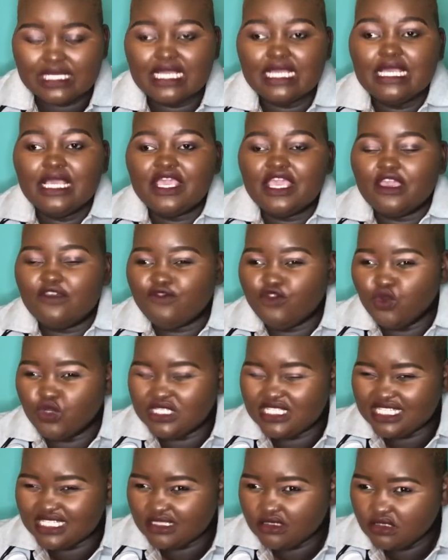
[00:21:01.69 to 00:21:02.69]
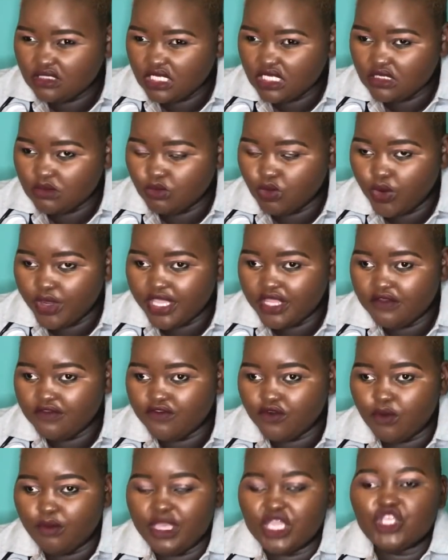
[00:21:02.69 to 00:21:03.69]
If you still need more
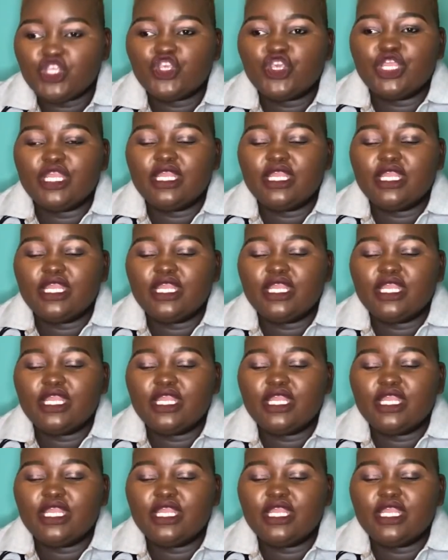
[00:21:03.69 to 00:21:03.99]
information,